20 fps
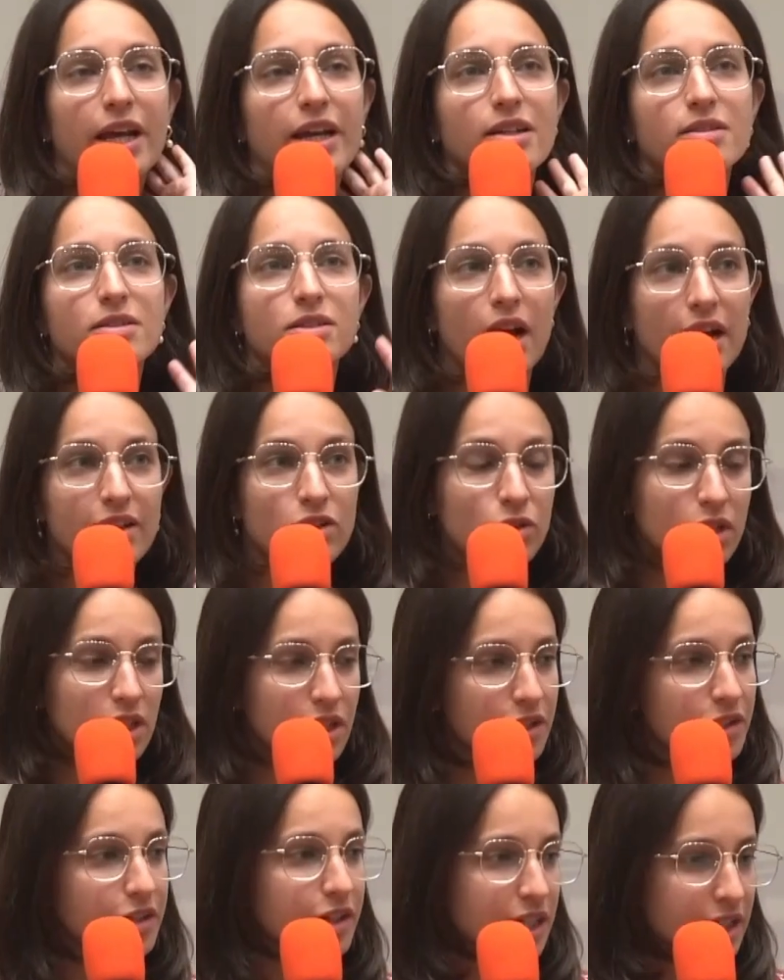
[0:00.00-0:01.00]
I
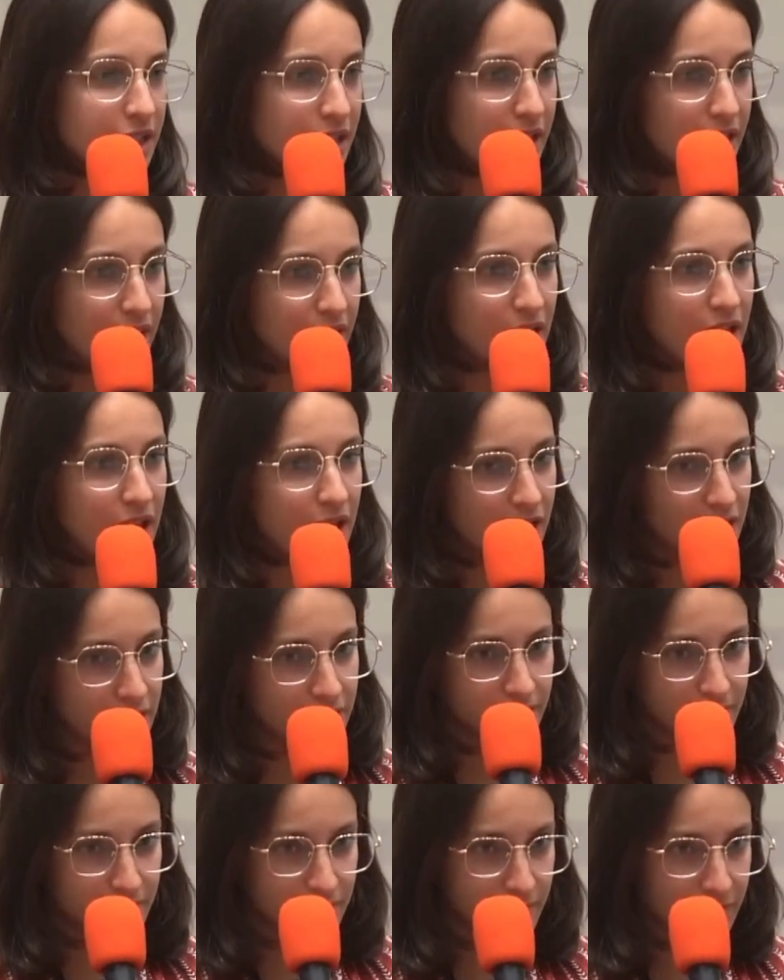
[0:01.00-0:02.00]
totally agree that AI,